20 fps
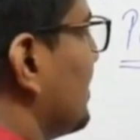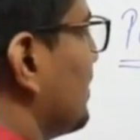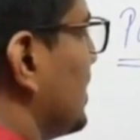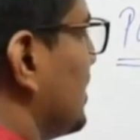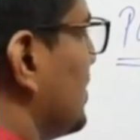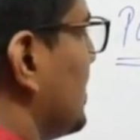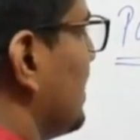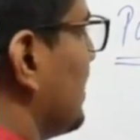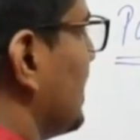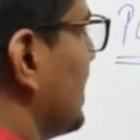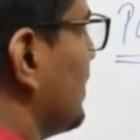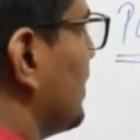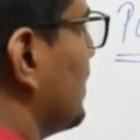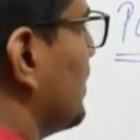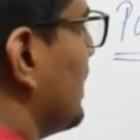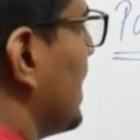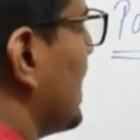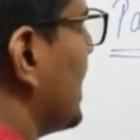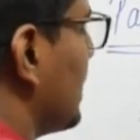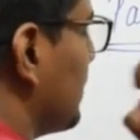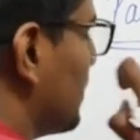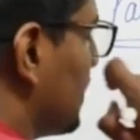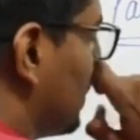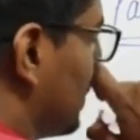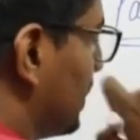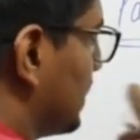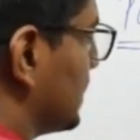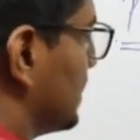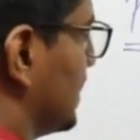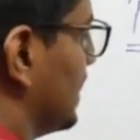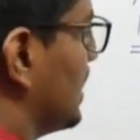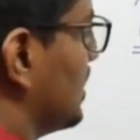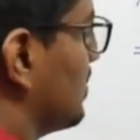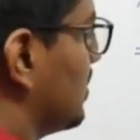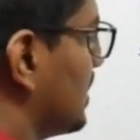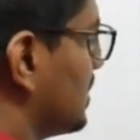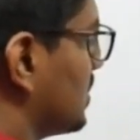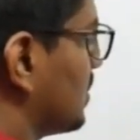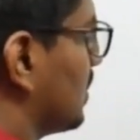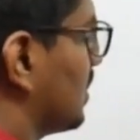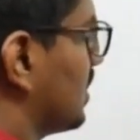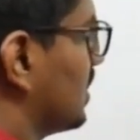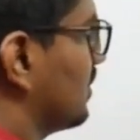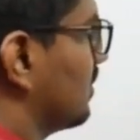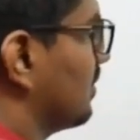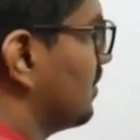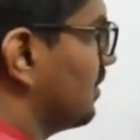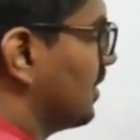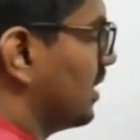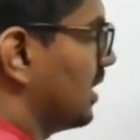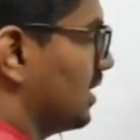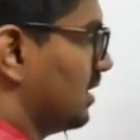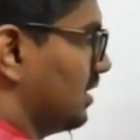it will vary because it depends on